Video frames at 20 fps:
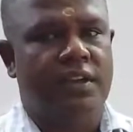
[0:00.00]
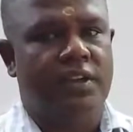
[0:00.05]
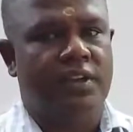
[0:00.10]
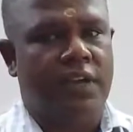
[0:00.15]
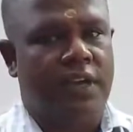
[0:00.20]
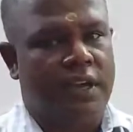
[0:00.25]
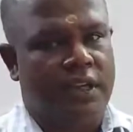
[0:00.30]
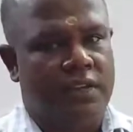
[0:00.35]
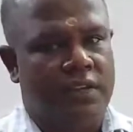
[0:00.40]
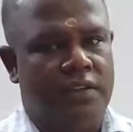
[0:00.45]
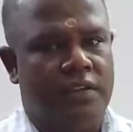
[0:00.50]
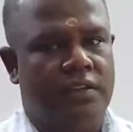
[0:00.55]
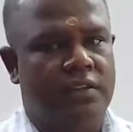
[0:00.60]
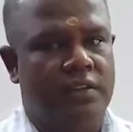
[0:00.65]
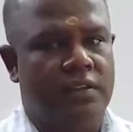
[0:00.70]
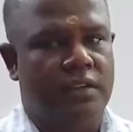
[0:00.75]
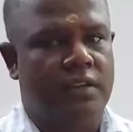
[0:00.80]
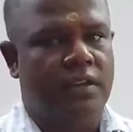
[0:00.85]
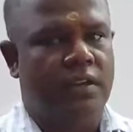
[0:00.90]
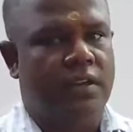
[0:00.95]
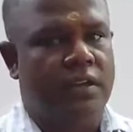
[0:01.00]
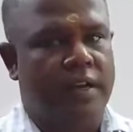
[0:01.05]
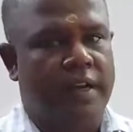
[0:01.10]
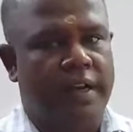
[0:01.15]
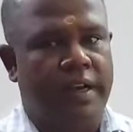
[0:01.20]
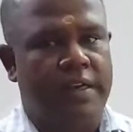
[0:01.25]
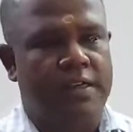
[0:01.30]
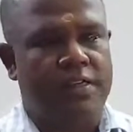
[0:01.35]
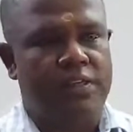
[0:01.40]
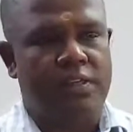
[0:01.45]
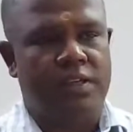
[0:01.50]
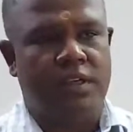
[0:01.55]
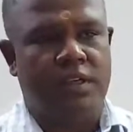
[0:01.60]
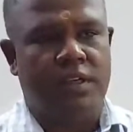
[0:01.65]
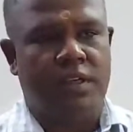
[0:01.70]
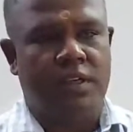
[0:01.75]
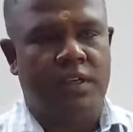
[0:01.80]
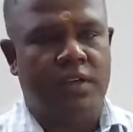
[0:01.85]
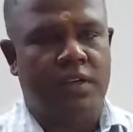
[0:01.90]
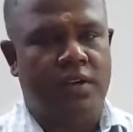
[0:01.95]
Okay, congrats.
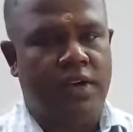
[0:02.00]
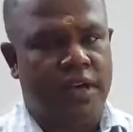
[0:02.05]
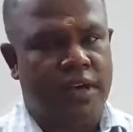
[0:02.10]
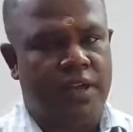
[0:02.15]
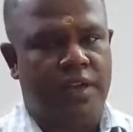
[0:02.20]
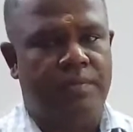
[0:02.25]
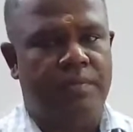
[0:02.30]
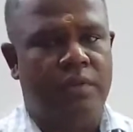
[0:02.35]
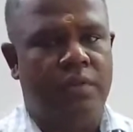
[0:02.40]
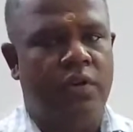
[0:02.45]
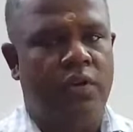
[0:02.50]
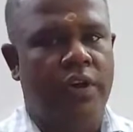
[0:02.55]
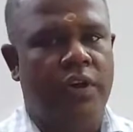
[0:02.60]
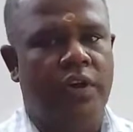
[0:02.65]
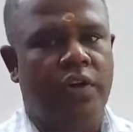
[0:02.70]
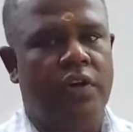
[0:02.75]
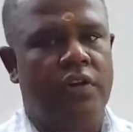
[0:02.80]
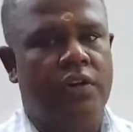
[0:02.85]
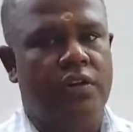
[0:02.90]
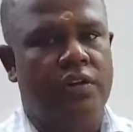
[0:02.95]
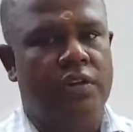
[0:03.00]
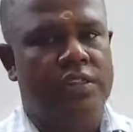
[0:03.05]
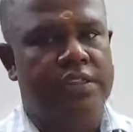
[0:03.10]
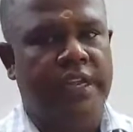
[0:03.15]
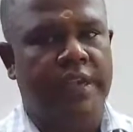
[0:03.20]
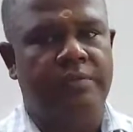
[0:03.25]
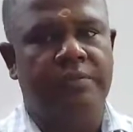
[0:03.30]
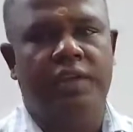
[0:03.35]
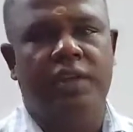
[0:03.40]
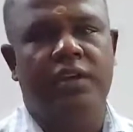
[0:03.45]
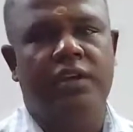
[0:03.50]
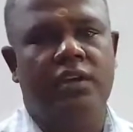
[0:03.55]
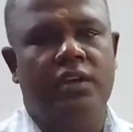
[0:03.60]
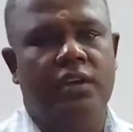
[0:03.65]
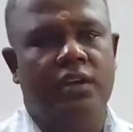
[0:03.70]
Okay, keep going on the same thing.